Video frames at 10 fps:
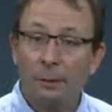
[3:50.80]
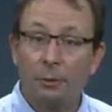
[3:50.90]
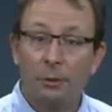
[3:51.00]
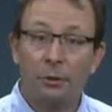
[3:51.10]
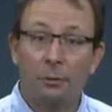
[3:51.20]

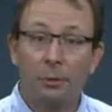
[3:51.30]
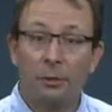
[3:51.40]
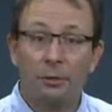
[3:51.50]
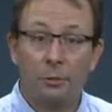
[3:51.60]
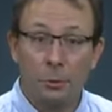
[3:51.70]
what those
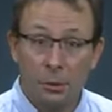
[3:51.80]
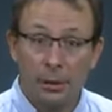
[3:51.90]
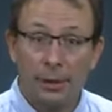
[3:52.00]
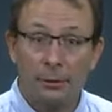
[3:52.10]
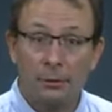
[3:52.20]
emissions were,
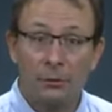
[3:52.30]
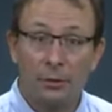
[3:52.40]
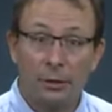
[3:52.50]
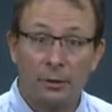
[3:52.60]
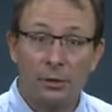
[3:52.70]
like this
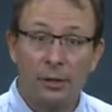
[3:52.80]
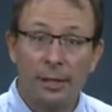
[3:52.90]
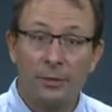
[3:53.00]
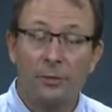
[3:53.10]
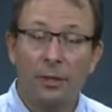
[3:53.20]
in this
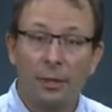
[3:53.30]
case,